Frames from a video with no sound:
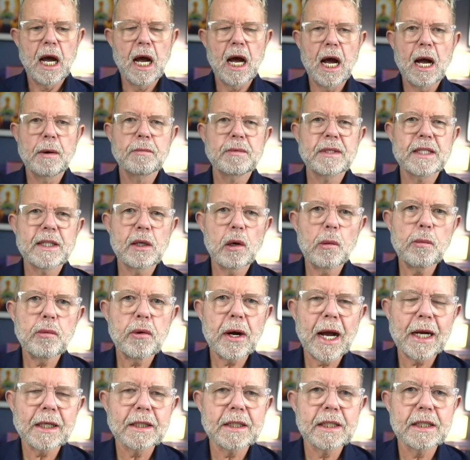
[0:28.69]
Uh, I'm still
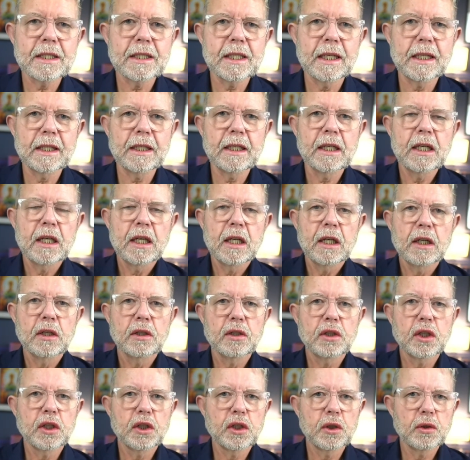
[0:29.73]
practicing
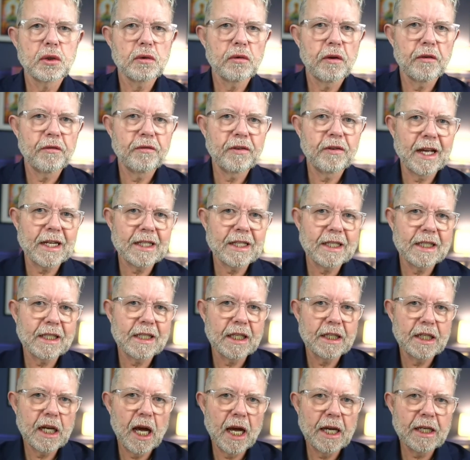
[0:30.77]
to do the
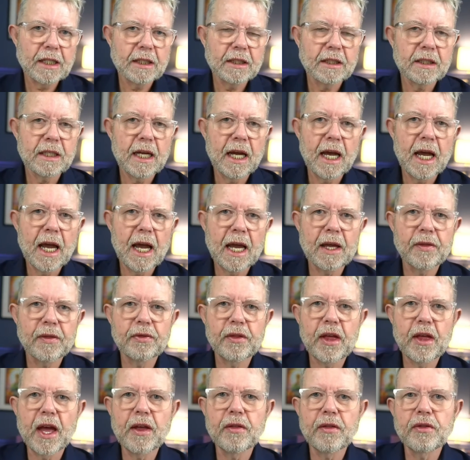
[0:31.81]
reflecting at night,
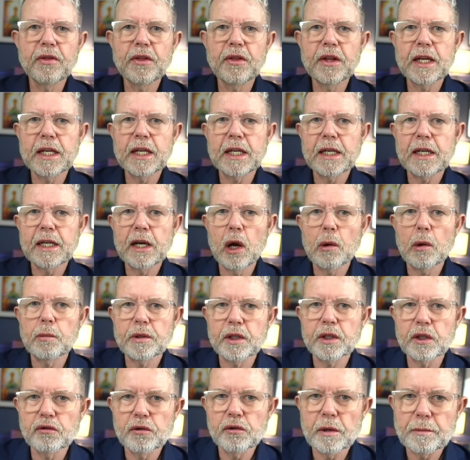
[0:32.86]
and then the
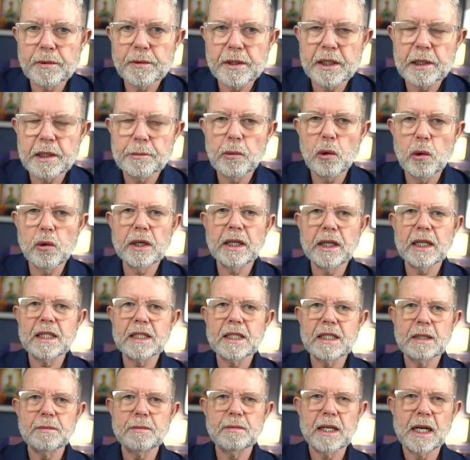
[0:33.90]
hopes and dreams in the morning.
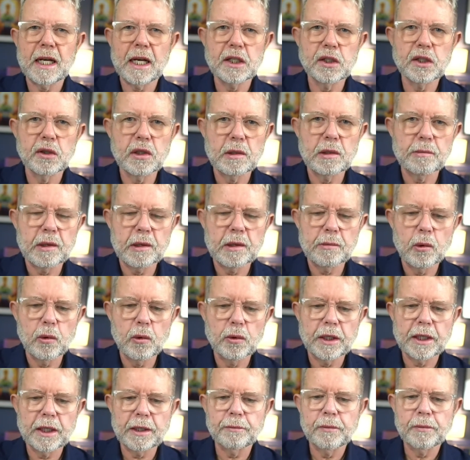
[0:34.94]
It seems like I do them in the
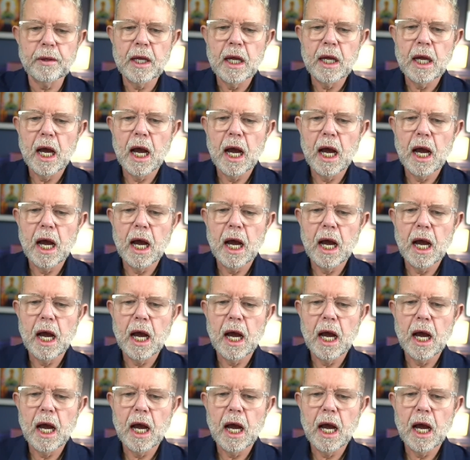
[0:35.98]
morning.